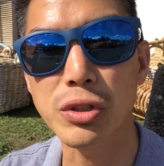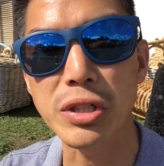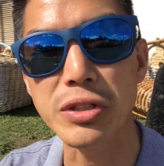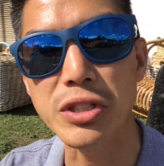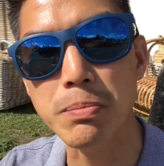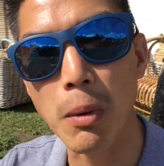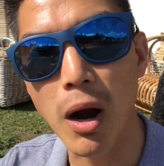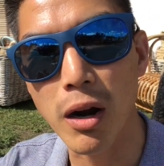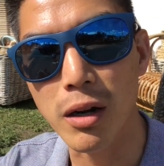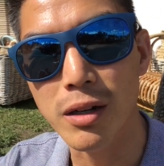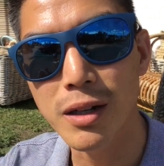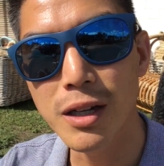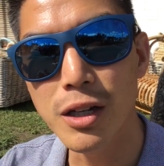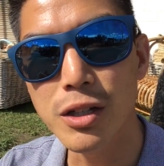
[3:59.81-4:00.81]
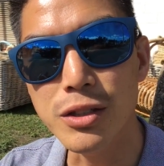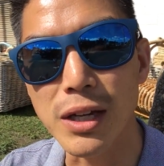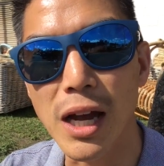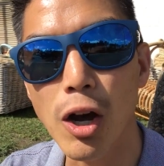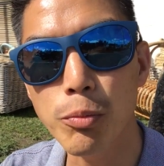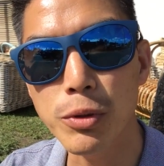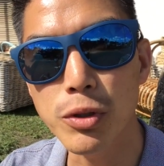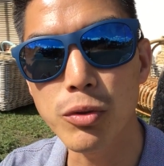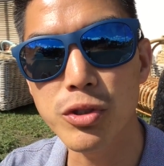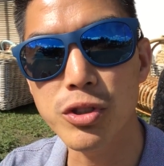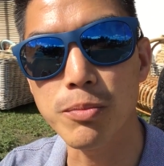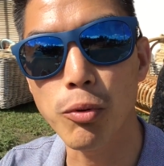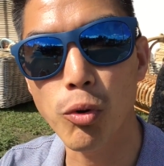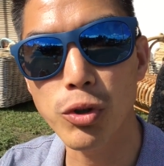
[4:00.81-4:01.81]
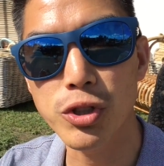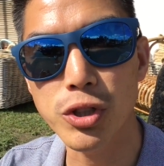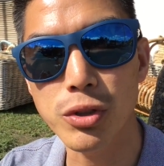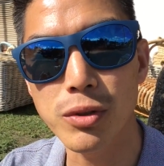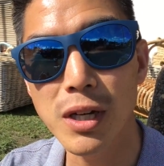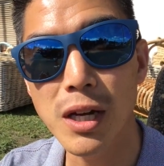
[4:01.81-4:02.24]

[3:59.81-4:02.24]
to conspire to help you and support you,